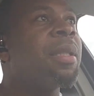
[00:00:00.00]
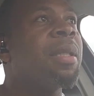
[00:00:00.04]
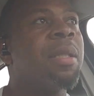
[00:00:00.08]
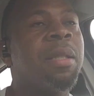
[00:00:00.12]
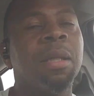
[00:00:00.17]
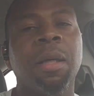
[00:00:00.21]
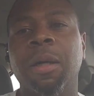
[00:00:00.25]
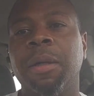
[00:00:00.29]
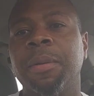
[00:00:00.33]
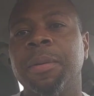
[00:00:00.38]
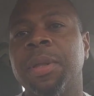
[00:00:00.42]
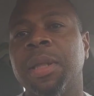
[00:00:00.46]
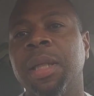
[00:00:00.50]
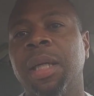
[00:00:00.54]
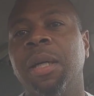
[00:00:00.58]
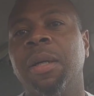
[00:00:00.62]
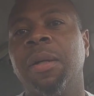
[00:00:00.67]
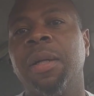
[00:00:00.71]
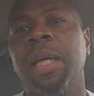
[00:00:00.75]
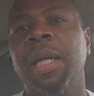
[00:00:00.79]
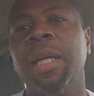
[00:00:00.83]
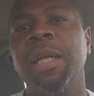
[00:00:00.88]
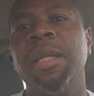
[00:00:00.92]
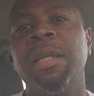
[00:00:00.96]
So still
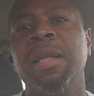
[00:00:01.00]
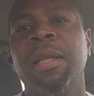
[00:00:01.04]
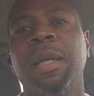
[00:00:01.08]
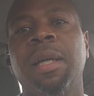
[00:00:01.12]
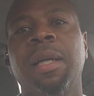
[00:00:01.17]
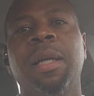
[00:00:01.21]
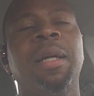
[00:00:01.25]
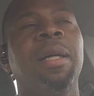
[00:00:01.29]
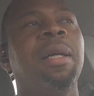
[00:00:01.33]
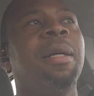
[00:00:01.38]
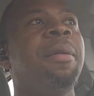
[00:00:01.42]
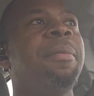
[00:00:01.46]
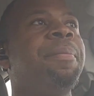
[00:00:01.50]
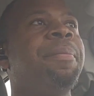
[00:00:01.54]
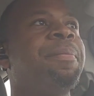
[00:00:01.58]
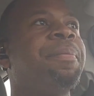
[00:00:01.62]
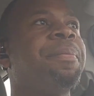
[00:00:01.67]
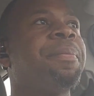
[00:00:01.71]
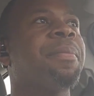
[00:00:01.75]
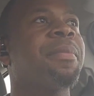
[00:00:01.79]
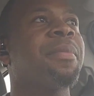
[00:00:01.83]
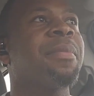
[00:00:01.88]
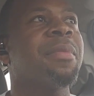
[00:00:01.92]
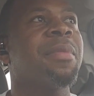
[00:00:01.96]
getting...
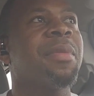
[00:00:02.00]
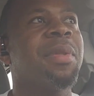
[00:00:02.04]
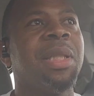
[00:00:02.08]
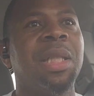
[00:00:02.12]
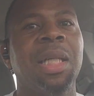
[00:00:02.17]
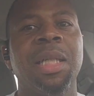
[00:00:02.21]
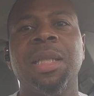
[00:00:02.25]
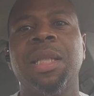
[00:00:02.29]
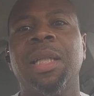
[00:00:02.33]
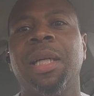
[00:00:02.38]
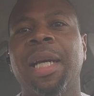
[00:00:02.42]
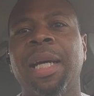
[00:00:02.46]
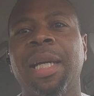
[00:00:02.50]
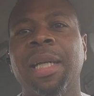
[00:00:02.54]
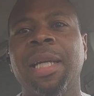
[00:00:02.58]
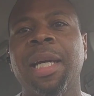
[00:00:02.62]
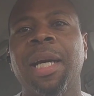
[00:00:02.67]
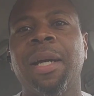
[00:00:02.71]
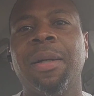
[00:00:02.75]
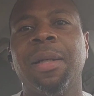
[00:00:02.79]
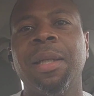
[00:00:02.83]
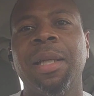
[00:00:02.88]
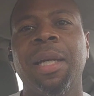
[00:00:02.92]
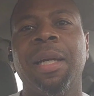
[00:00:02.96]
Um, they still got to
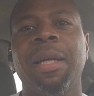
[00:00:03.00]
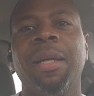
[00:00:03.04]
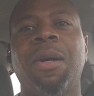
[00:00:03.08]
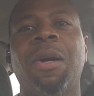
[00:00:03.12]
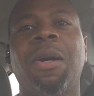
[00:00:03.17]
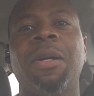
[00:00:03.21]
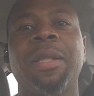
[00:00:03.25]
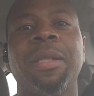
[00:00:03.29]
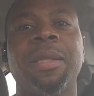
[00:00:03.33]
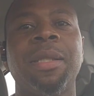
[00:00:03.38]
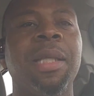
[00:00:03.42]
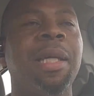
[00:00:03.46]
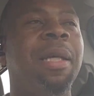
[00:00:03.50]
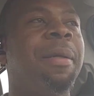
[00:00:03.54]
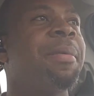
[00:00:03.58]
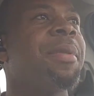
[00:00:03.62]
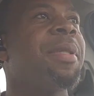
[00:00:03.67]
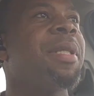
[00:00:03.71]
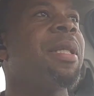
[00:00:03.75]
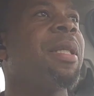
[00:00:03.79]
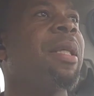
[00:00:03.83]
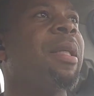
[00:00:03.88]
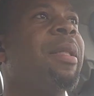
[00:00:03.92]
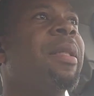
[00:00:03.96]
calculate all the
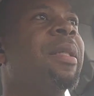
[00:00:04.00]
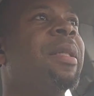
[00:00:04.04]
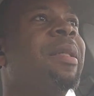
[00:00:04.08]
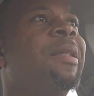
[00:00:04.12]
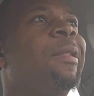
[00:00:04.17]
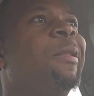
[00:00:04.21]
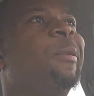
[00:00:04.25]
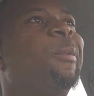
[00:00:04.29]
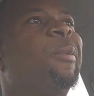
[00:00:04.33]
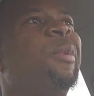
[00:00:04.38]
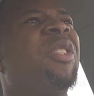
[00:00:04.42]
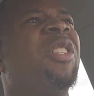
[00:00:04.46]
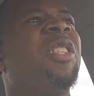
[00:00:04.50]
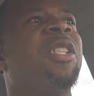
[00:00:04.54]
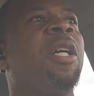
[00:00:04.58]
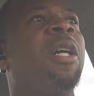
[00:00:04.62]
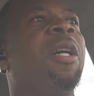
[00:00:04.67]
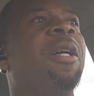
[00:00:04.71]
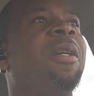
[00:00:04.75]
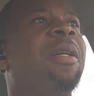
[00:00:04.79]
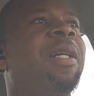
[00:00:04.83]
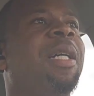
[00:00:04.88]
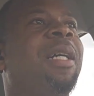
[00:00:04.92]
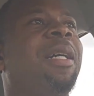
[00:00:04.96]
tips. So
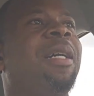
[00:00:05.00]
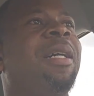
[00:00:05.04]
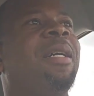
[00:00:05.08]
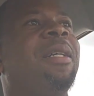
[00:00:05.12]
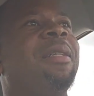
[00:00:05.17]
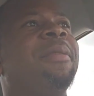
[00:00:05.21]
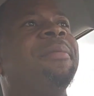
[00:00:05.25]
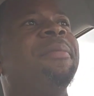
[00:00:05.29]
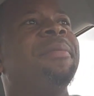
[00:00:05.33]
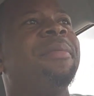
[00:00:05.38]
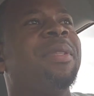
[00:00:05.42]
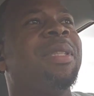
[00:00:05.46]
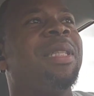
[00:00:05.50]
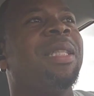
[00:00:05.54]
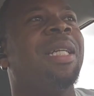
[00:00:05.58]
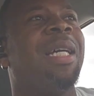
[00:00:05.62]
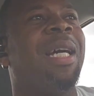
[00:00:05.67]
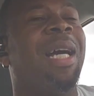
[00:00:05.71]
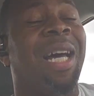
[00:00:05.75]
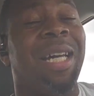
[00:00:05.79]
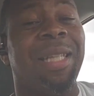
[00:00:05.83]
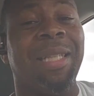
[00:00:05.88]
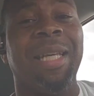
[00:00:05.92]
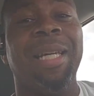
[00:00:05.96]
uh,
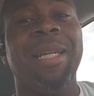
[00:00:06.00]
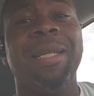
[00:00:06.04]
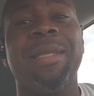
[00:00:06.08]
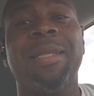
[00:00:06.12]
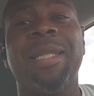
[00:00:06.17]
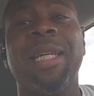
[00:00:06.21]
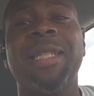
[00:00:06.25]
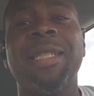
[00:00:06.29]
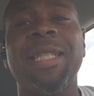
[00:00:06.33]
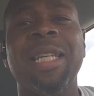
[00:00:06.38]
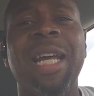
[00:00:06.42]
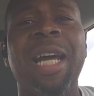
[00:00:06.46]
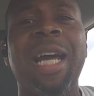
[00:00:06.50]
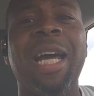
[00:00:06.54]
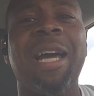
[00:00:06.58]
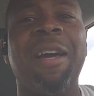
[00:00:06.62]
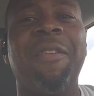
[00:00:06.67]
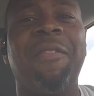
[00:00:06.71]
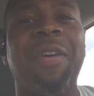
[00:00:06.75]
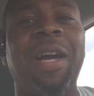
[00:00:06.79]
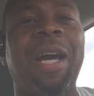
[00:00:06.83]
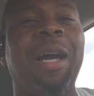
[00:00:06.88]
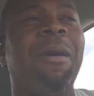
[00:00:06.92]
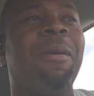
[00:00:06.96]
I think six and a
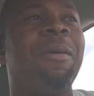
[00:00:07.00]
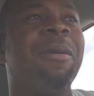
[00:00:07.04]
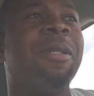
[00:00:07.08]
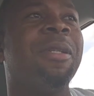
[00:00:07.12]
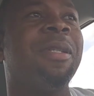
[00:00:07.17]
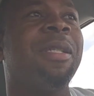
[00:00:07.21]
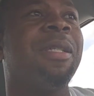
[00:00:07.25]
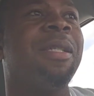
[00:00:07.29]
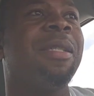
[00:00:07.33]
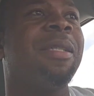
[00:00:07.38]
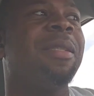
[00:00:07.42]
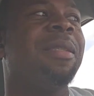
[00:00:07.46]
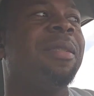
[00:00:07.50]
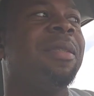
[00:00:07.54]
half hours